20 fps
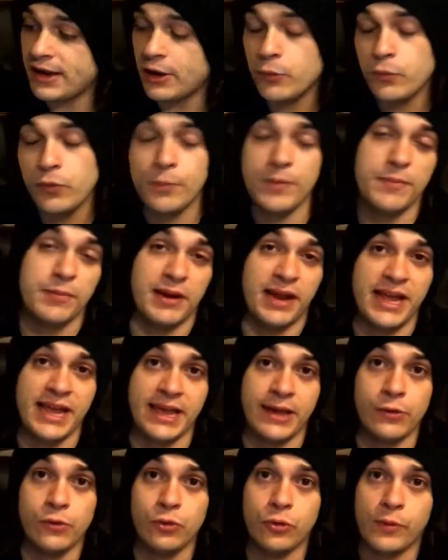I will be playing
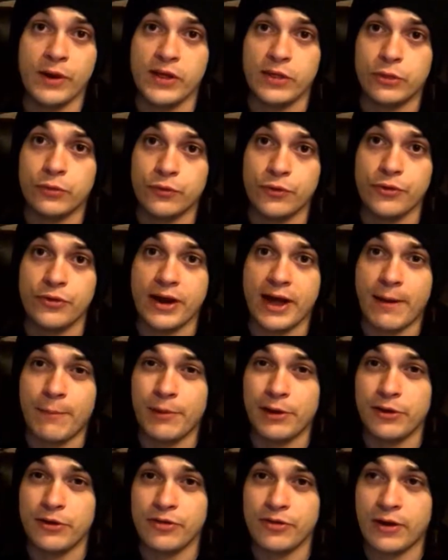it all the way through now,
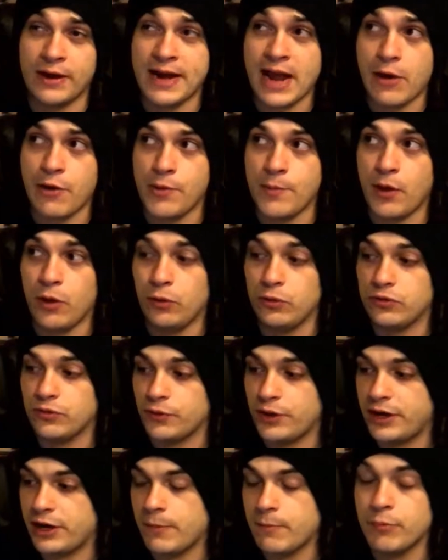because now I'm older,
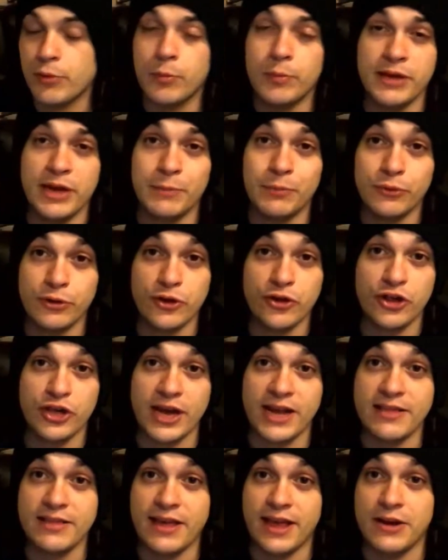I can probably
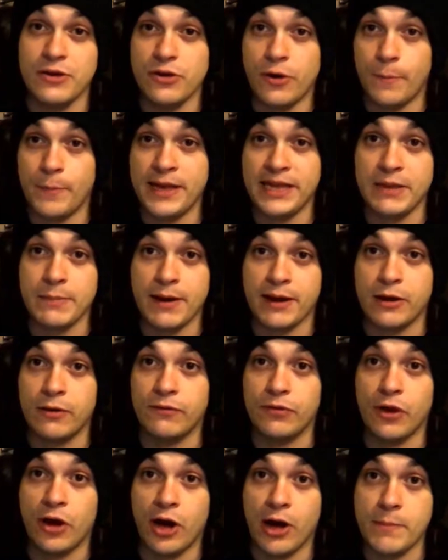appreciate it and not piggyback off
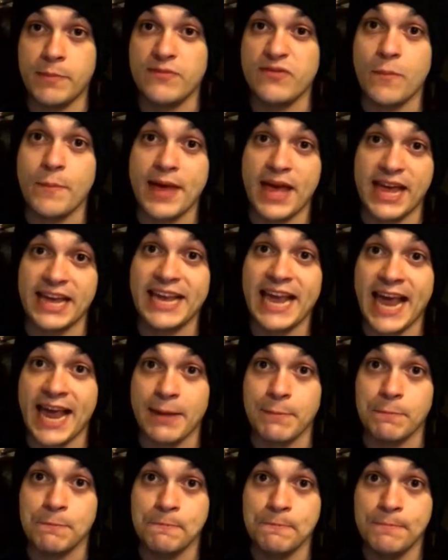the hype of a better
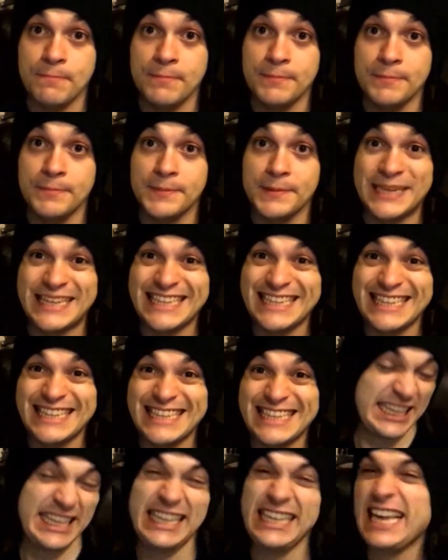game.
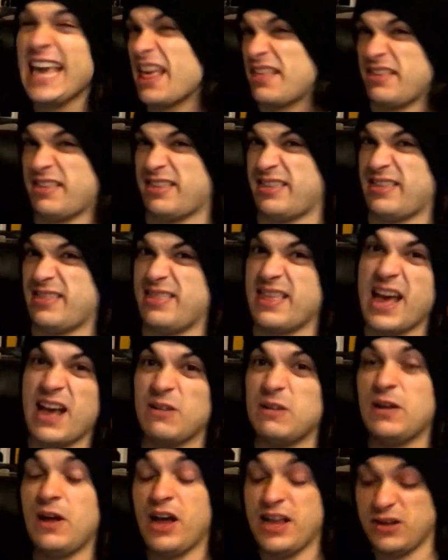Yes,
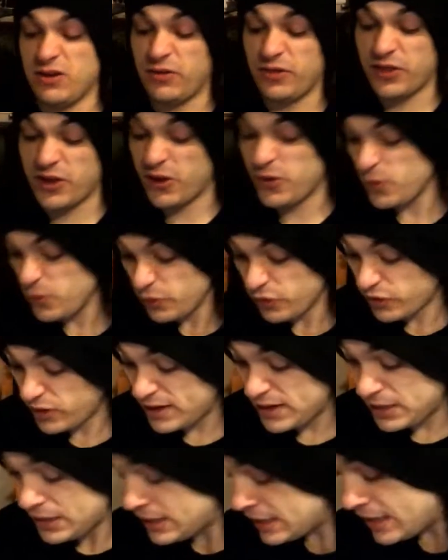I got those.
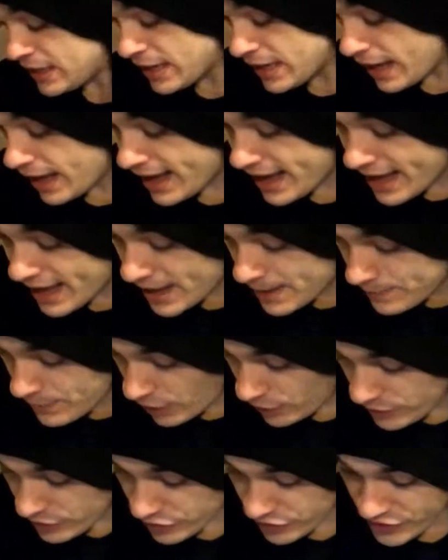
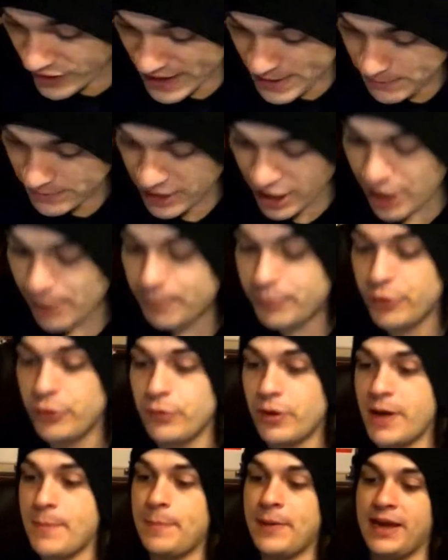On the same car boot,
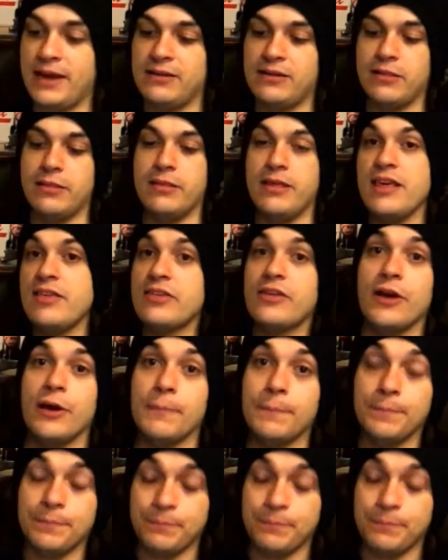I picked this up.